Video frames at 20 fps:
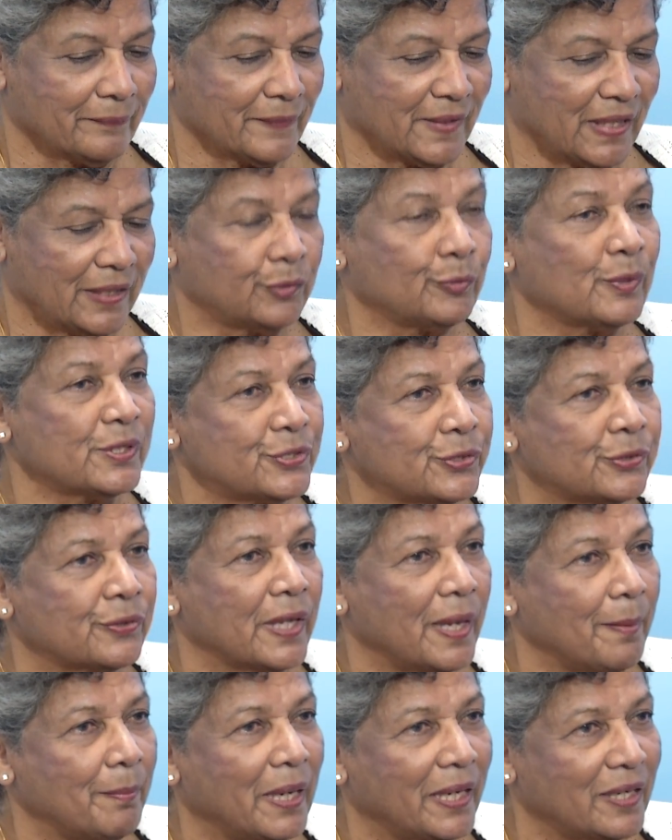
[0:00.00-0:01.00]
it was to
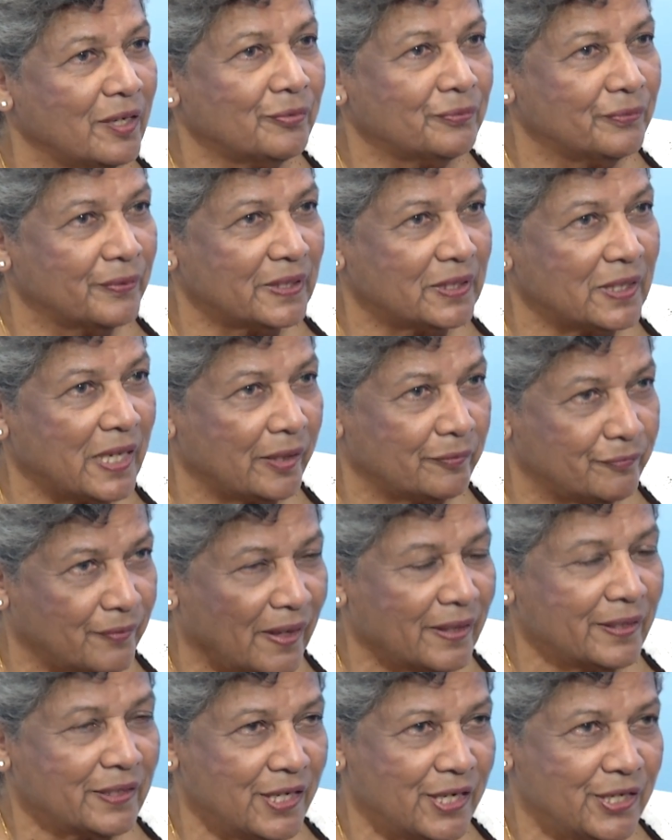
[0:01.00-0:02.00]
their benefit,
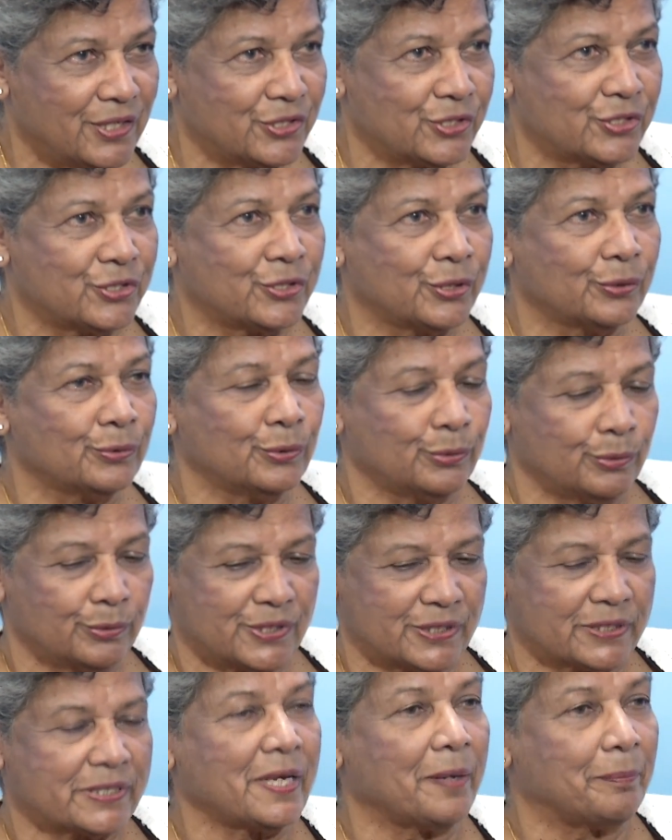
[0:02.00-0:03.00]
advantage to
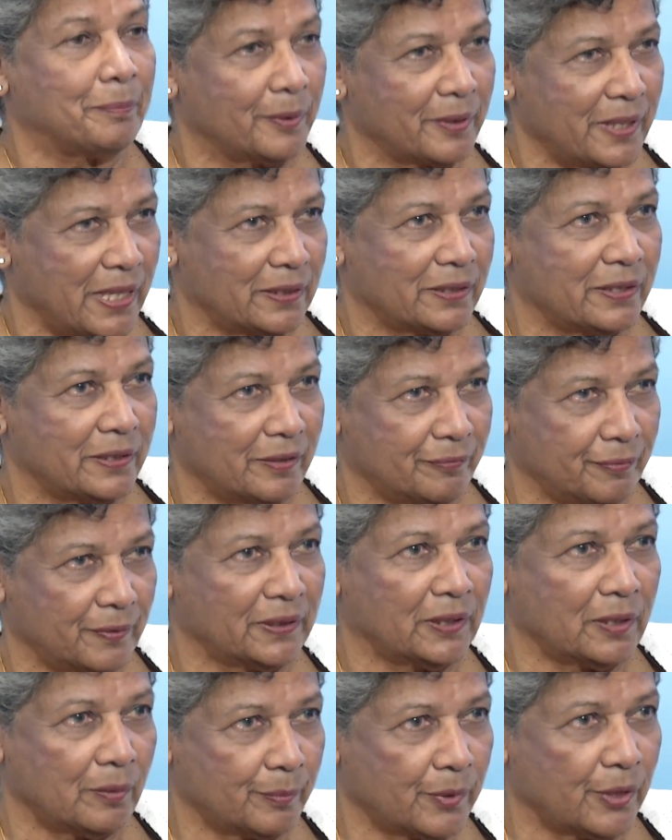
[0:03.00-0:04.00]
separate the
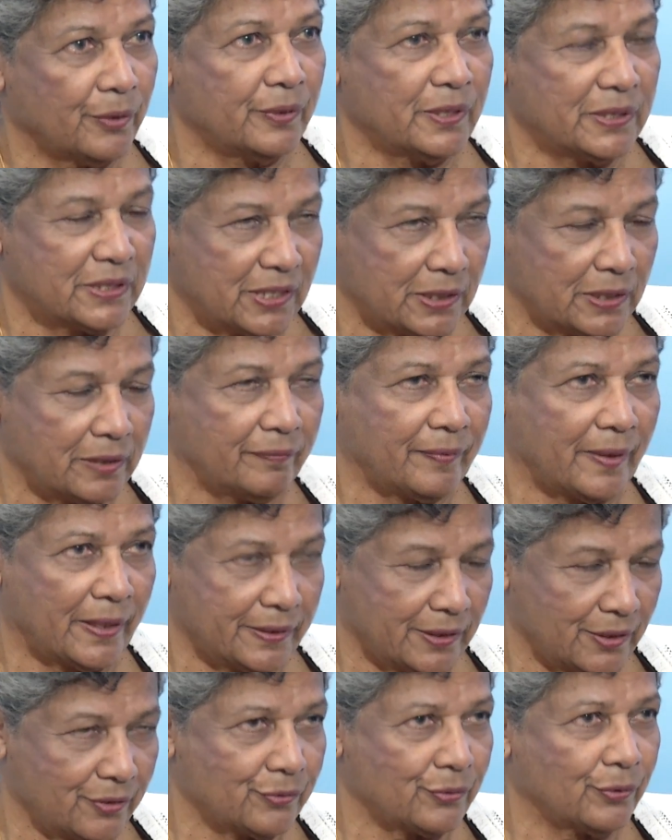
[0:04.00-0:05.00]
different community,
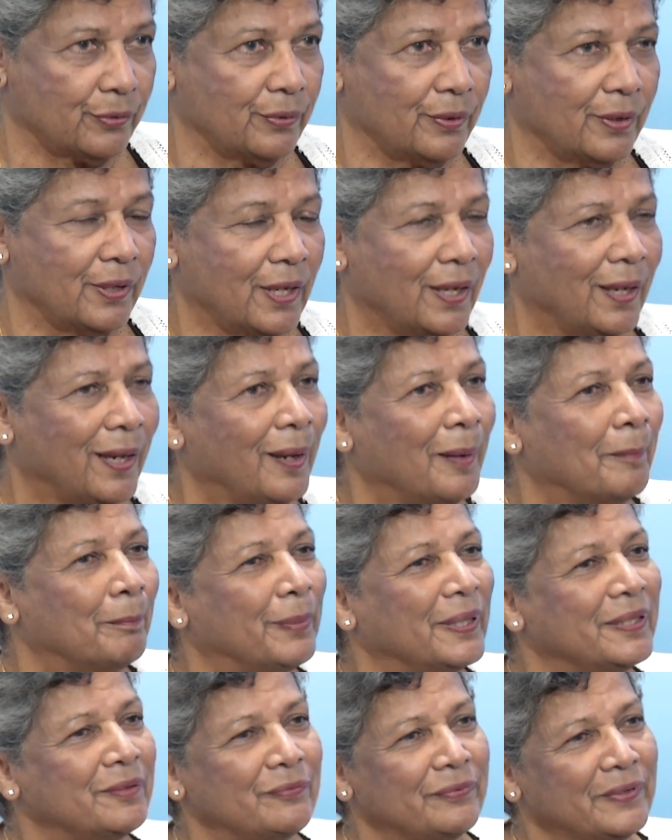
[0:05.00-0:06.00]
divide and rule.
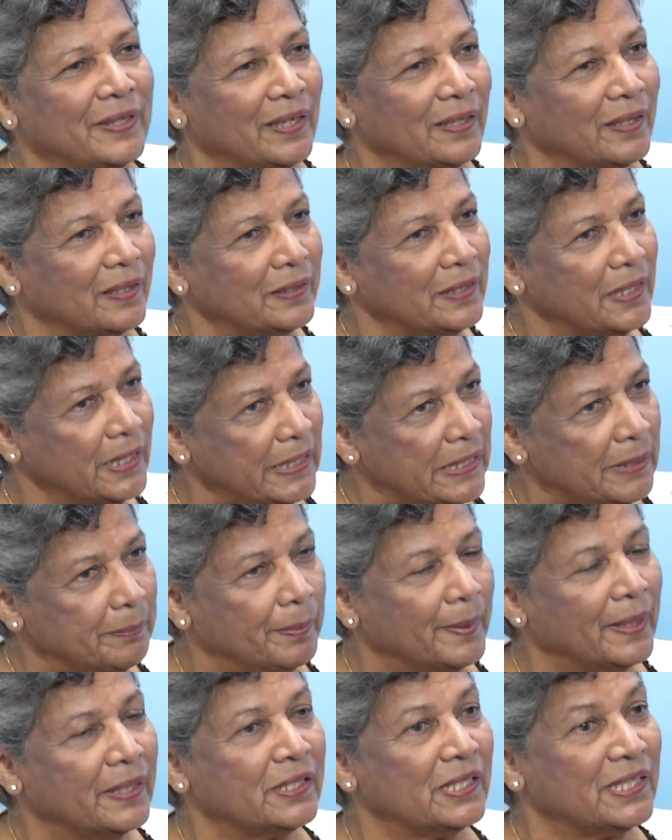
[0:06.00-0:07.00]
But we are an
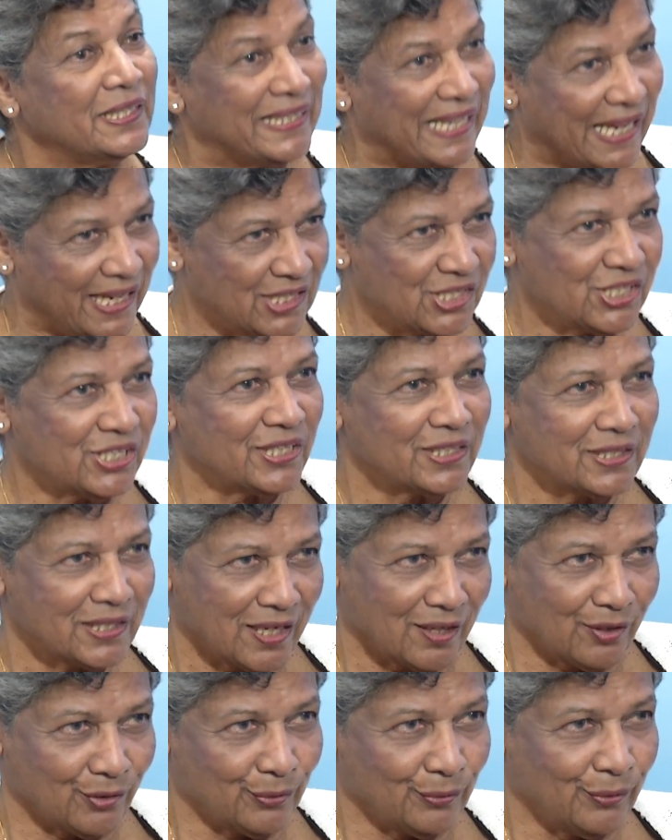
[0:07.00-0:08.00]
independent nation
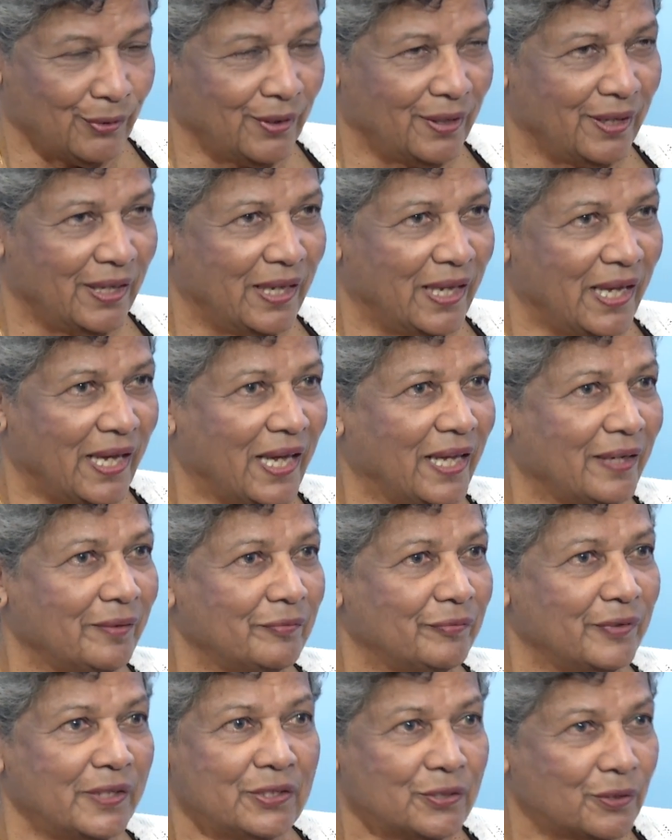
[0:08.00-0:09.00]
now, and
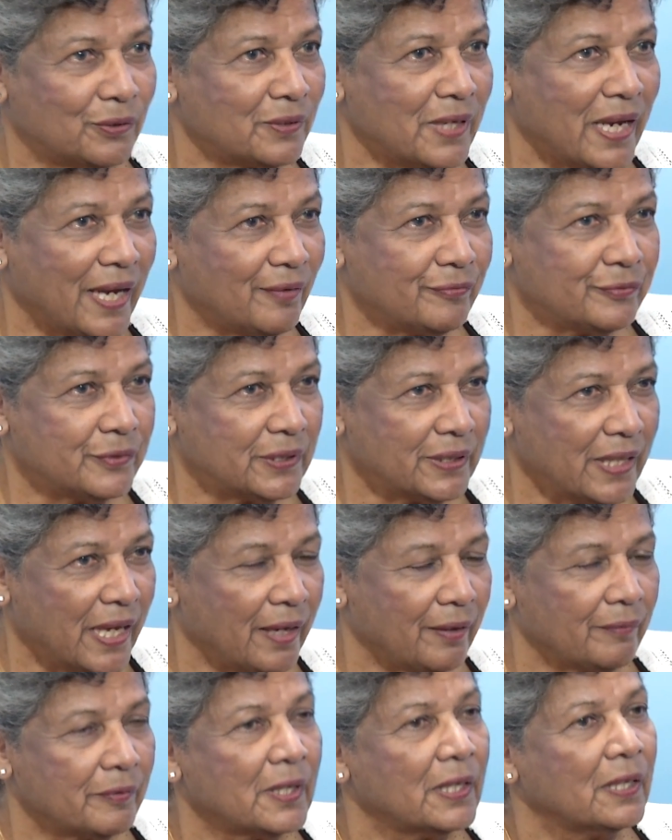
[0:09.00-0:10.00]
we don't have to
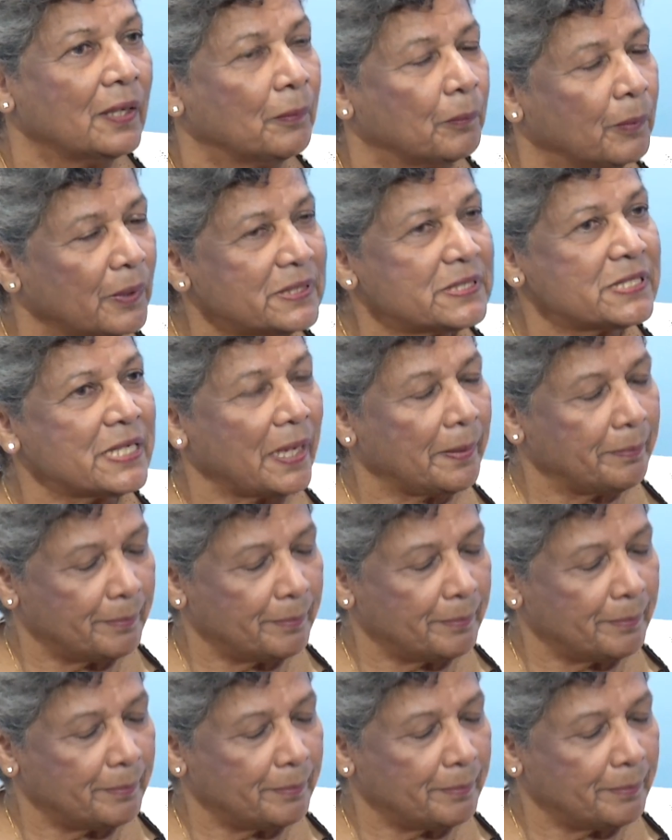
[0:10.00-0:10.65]
have what's